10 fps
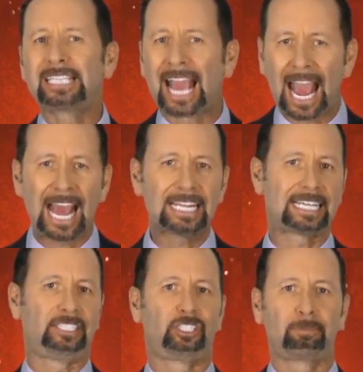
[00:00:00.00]
can't
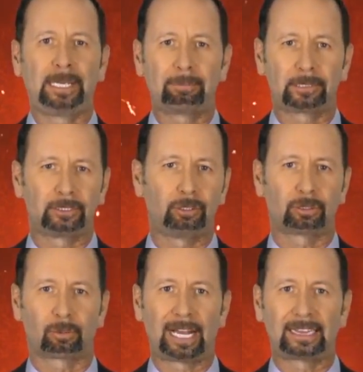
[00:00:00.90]
get your people to do
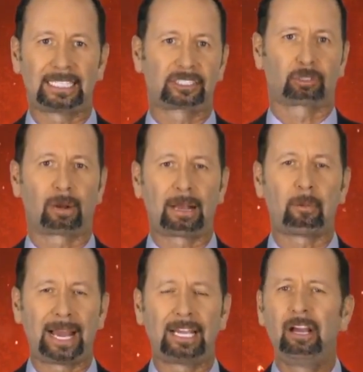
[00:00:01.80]
the right things the right
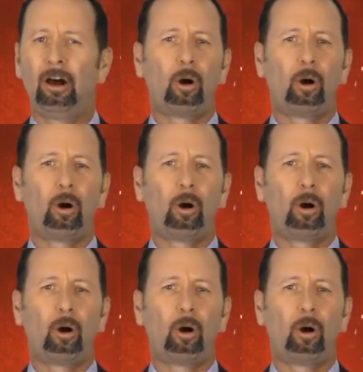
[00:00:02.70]
way